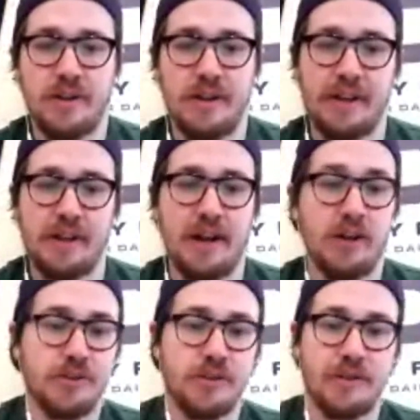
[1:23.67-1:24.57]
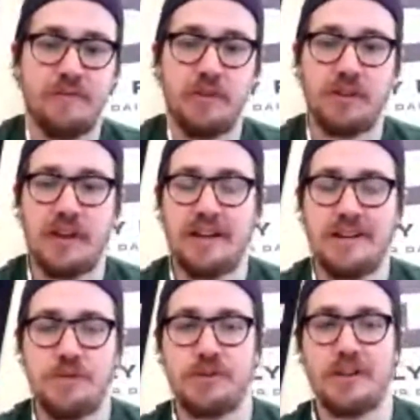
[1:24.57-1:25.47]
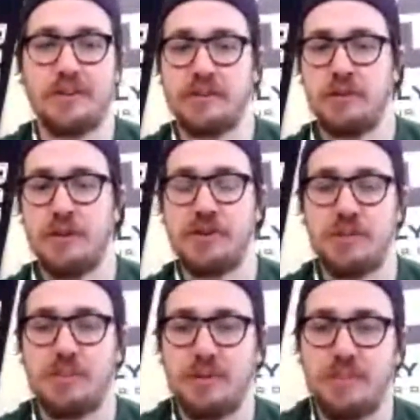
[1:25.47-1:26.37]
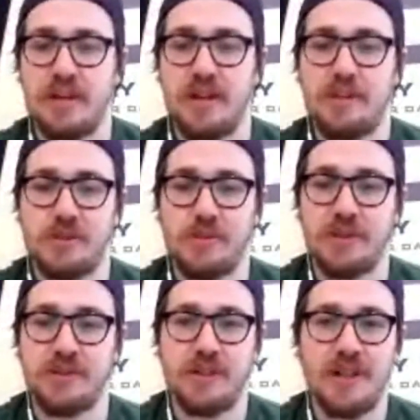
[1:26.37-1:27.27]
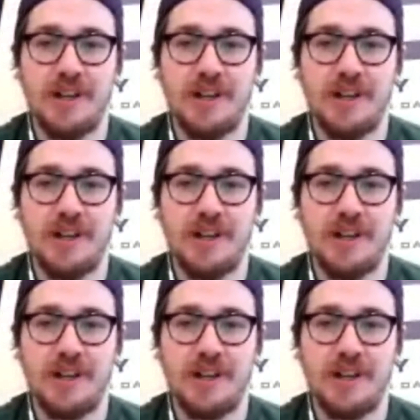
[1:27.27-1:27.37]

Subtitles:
And I also like Philly and Houston. I think it's a great GPP game just because